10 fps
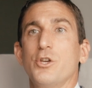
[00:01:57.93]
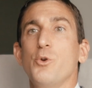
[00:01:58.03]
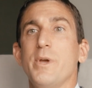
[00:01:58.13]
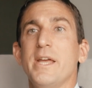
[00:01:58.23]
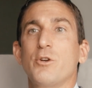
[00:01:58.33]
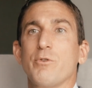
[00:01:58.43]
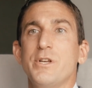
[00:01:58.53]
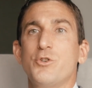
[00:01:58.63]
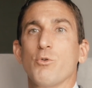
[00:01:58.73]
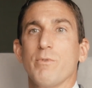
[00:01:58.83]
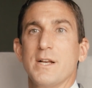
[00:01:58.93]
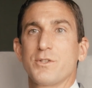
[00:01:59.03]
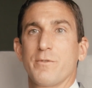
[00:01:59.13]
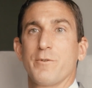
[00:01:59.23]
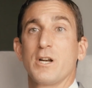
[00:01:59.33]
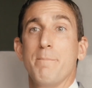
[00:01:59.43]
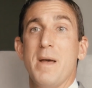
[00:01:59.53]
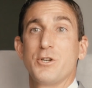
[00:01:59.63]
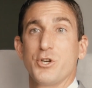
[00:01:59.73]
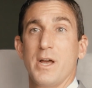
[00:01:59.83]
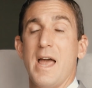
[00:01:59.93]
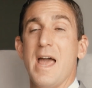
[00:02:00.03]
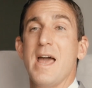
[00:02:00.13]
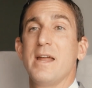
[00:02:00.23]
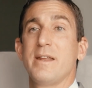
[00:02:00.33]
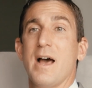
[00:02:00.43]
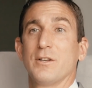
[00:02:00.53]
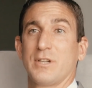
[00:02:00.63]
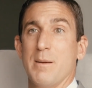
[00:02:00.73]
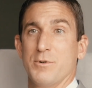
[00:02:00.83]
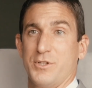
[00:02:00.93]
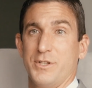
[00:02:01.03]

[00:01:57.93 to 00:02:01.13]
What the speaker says: You increase your risk for dementia and Alzheimer's